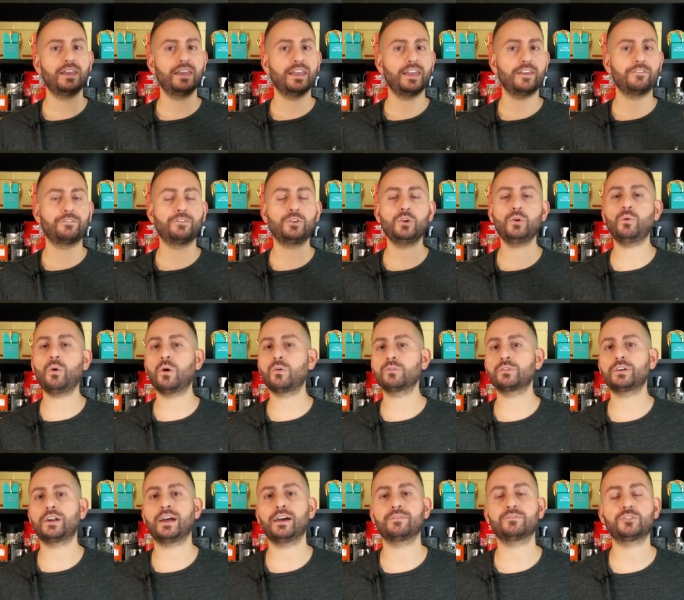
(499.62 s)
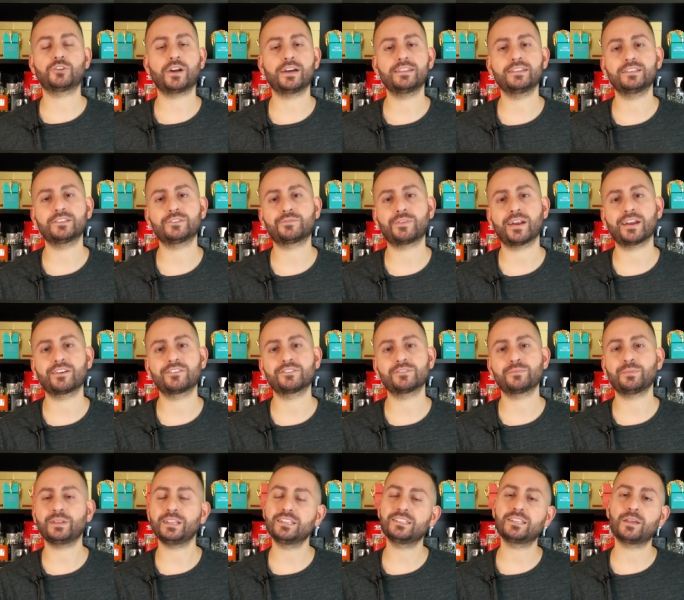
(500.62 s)
If you own or have tried this fragrance,
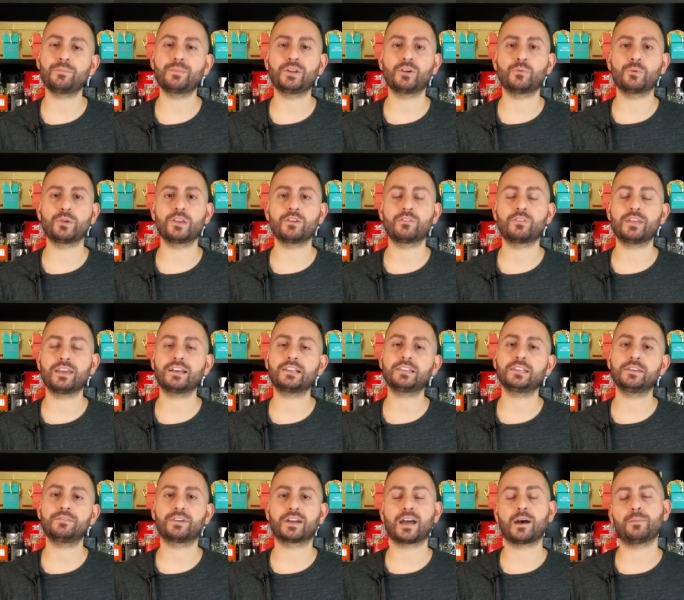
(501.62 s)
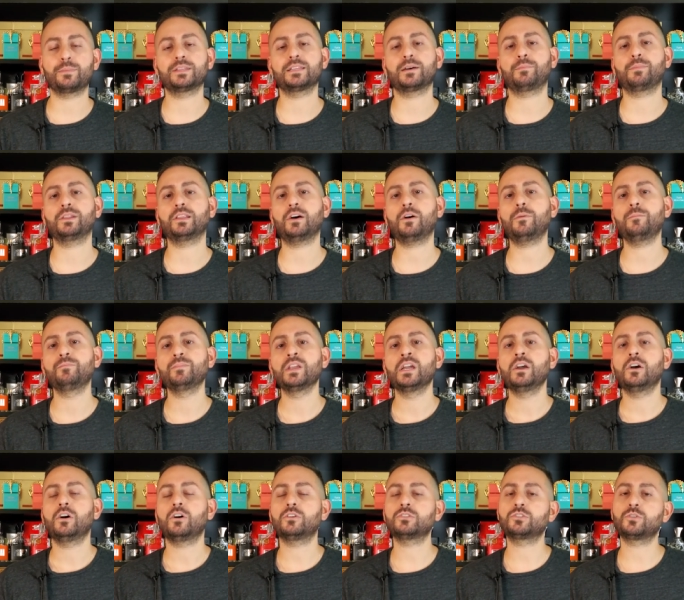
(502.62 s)
please let me know what you think. Leave a comment down below.
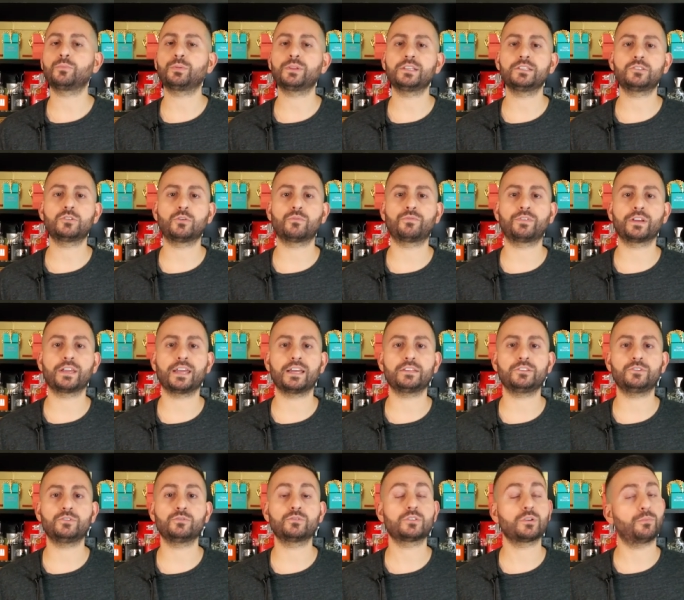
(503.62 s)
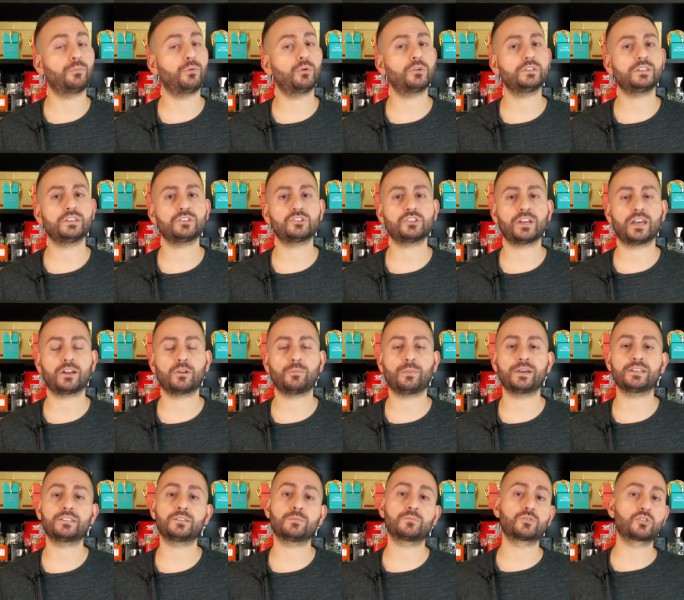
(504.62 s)
Also, please don't forget to support this channel
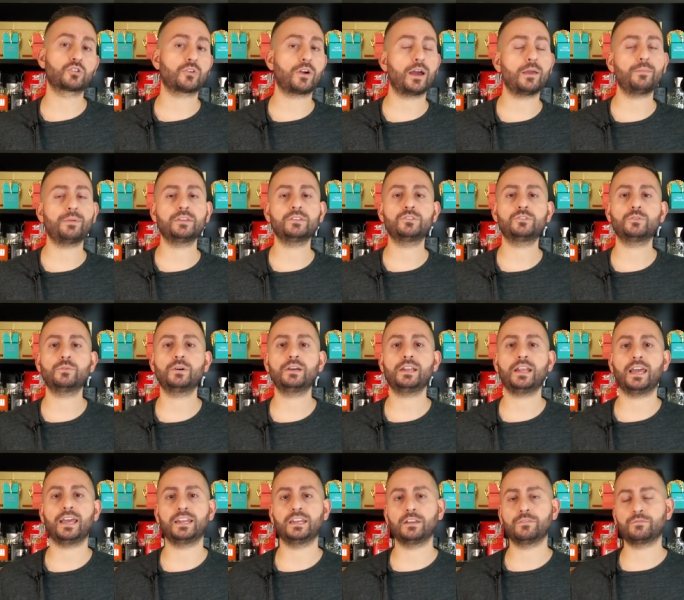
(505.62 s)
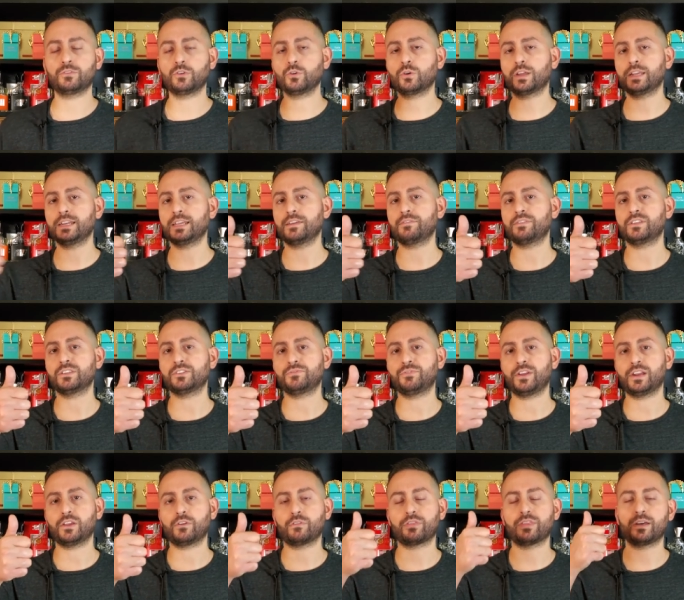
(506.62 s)
by subscribing to it. And if you can give this
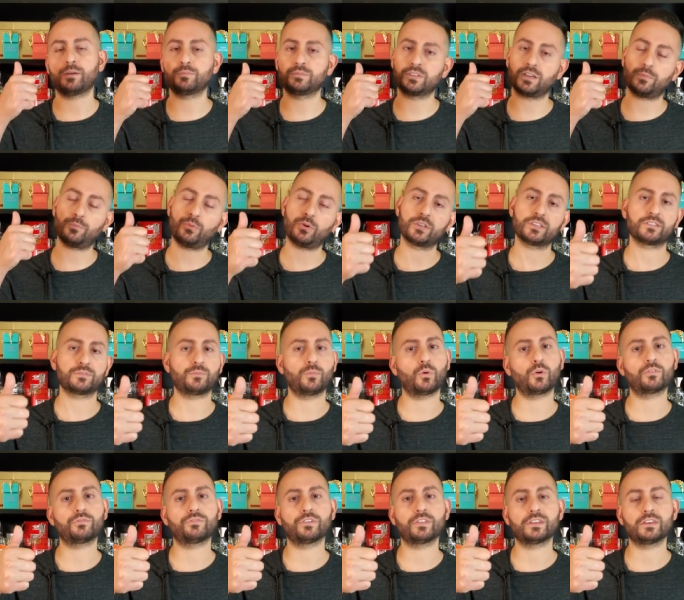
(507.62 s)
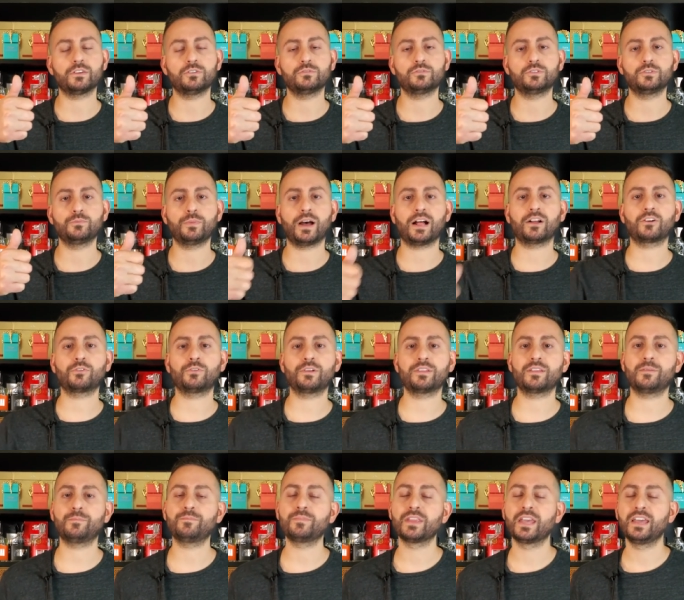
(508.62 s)
video a thumbs up once more for the YouTube
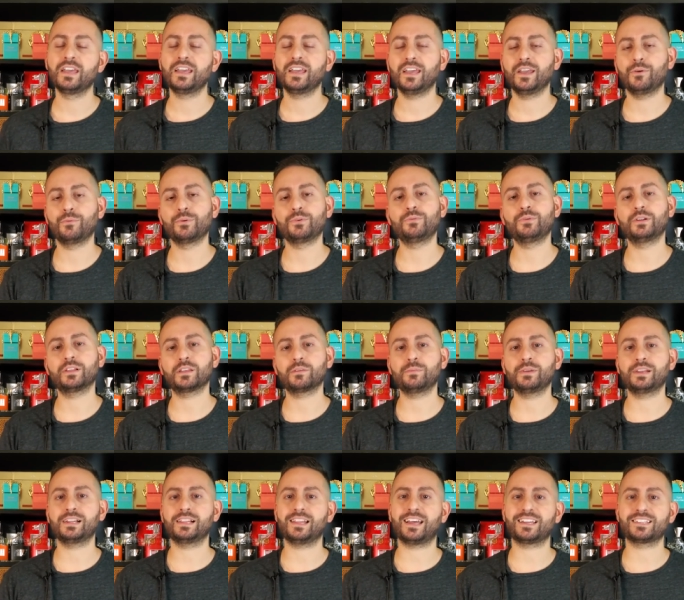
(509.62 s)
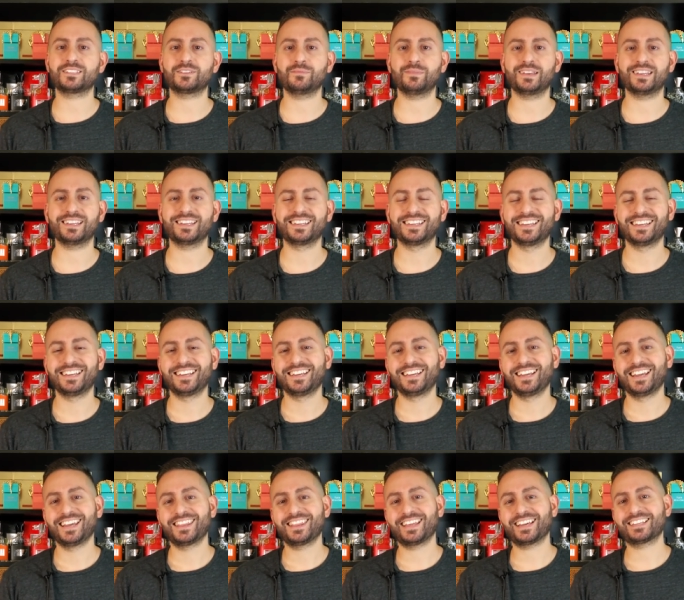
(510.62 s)
algorithm, it would really mean a lot to me.
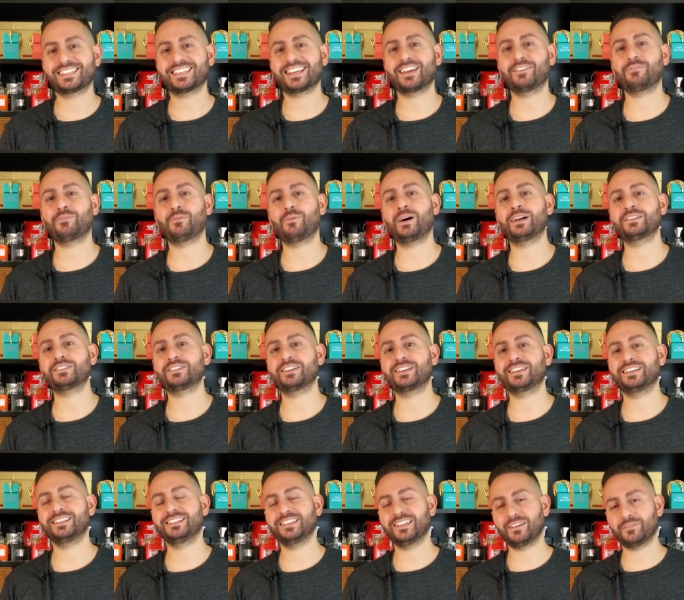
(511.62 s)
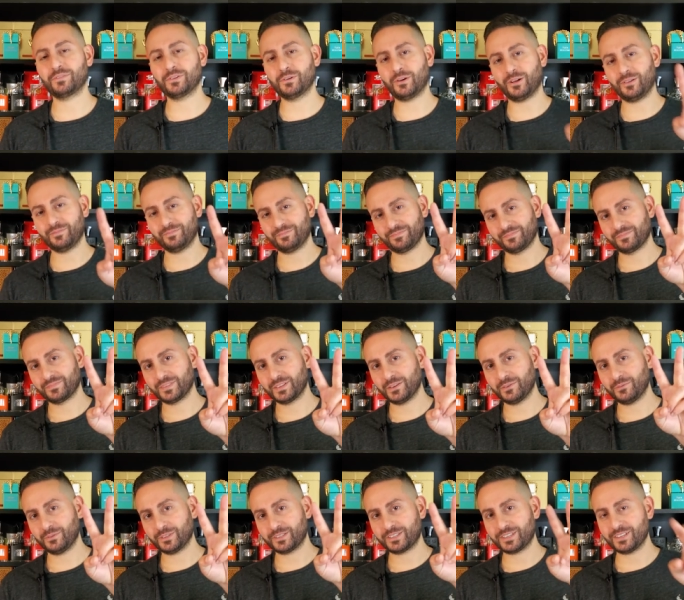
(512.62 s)
Thanks again for watching. Love you all.
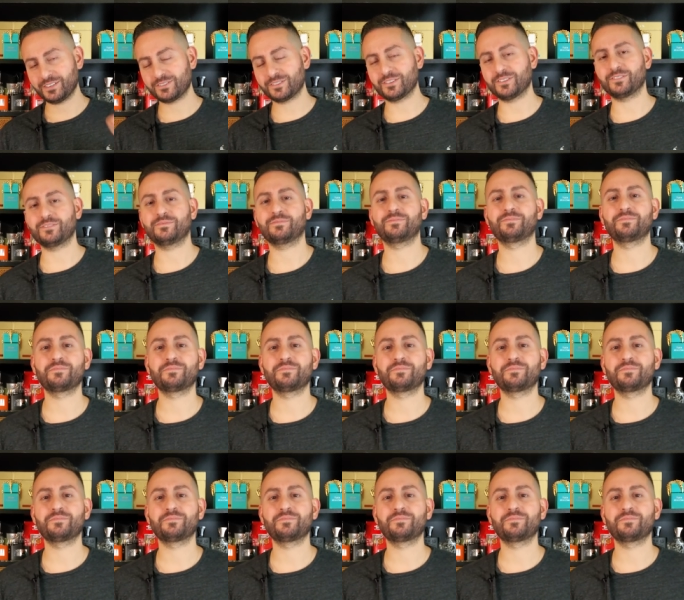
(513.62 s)
We'll see you soon.